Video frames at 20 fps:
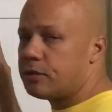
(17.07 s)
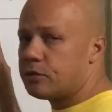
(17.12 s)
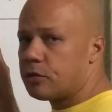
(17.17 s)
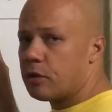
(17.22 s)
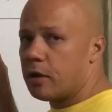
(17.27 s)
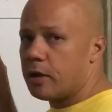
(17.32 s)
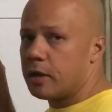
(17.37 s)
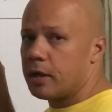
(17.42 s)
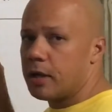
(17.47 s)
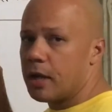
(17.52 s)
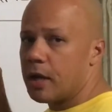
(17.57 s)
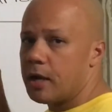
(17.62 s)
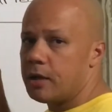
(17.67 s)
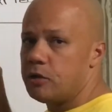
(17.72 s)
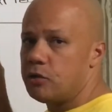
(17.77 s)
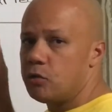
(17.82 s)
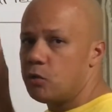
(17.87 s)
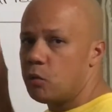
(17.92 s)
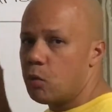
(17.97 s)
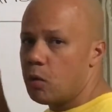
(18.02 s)
Started Guide.
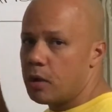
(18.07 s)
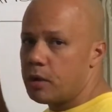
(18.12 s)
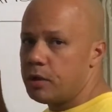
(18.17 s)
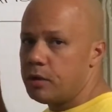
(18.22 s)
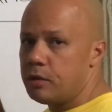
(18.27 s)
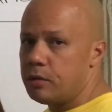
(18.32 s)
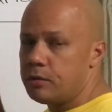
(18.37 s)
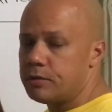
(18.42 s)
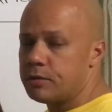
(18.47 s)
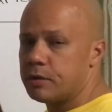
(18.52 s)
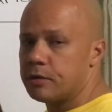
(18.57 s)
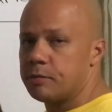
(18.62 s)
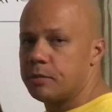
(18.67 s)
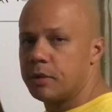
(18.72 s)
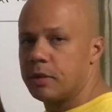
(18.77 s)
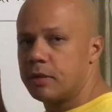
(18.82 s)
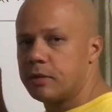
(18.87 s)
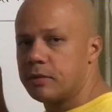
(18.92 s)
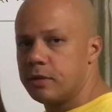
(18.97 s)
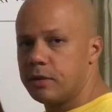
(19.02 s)
You want to use this
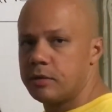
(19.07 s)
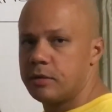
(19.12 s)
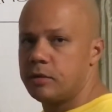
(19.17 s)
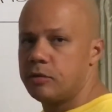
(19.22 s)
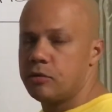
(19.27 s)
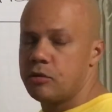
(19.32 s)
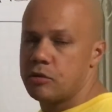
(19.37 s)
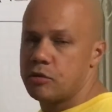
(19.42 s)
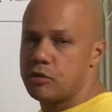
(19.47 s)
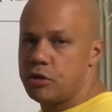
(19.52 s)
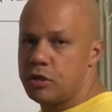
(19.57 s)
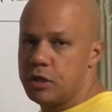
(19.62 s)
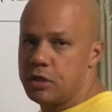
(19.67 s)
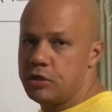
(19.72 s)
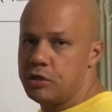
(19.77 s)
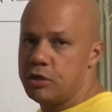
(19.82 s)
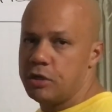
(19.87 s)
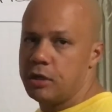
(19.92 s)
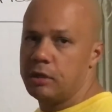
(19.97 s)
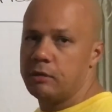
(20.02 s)
because this is your
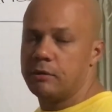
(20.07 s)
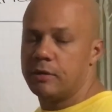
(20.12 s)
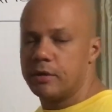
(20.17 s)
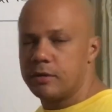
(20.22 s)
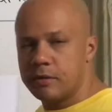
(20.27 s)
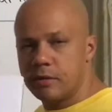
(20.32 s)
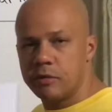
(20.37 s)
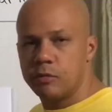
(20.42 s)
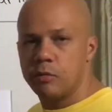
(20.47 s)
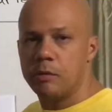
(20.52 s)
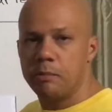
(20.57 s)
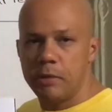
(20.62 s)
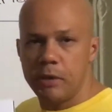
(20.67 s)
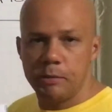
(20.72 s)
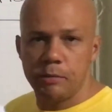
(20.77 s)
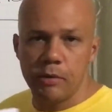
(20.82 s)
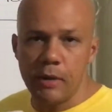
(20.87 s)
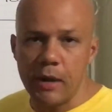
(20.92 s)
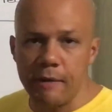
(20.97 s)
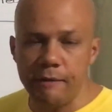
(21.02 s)
cheat sheet. This is what
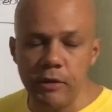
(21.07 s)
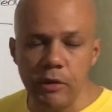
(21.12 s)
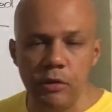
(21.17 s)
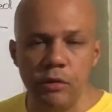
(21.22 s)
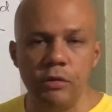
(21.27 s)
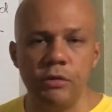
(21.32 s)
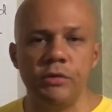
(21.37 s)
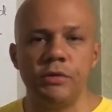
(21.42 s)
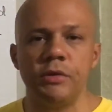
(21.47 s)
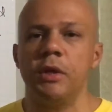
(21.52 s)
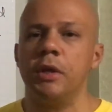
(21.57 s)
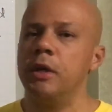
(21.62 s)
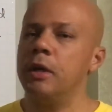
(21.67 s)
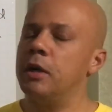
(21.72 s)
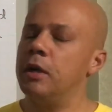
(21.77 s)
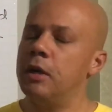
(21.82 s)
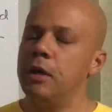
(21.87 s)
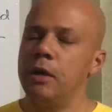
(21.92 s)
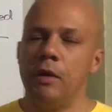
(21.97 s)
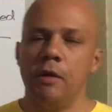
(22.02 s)
people have used
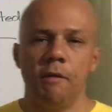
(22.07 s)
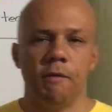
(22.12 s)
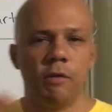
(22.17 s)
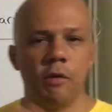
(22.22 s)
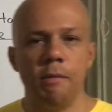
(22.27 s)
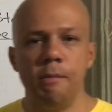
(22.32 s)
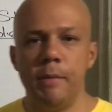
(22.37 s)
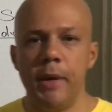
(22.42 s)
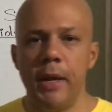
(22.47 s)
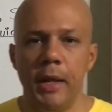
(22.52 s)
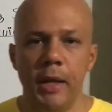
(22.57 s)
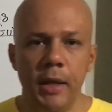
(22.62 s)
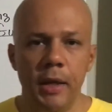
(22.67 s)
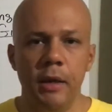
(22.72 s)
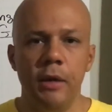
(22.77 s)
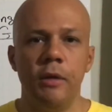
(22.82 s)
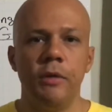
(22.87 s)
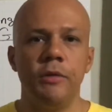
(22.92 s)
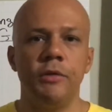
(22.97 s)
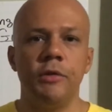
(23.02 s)
for many
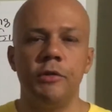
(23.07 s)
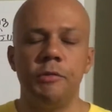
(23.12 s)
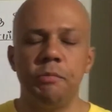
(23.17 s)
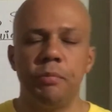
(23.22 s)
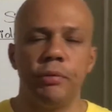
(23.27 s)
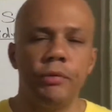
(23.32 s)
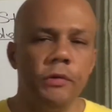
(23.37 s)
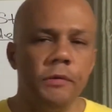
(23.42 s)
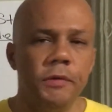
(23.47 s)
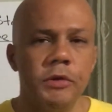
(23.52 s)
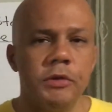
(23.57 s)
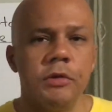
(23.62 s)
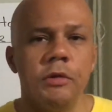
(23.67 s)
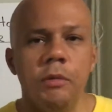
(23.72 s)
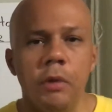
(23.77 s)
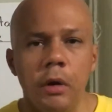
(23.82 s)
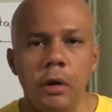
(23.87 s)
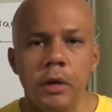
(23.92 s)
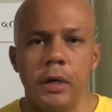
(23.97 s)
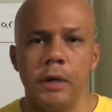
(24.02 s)
years. It's proven to
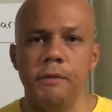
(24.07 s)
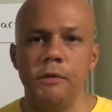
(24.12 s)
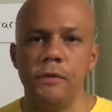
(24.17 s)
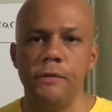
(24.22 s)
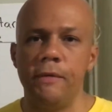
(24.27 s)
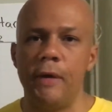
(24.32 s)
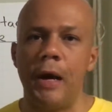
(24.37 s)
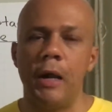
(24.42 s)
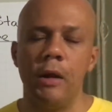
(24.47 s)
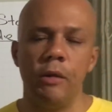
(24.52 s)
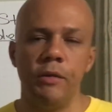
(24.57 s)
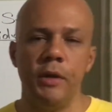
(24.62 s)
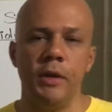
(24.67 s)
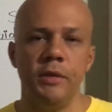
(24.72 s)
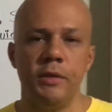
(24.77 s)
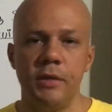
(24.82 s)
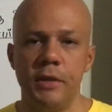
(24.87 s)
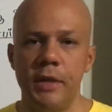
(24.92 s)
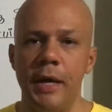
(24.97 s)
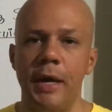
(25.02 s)
work. If you follow
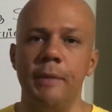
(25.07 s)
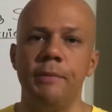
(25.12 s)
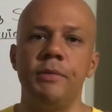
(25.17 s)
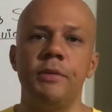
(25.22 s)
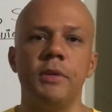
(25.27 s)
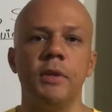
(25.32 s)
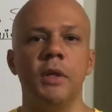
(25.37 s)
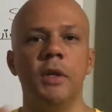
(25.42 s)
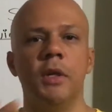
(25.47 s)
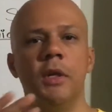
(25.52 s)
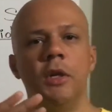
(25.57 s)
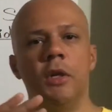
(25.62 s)
these steps,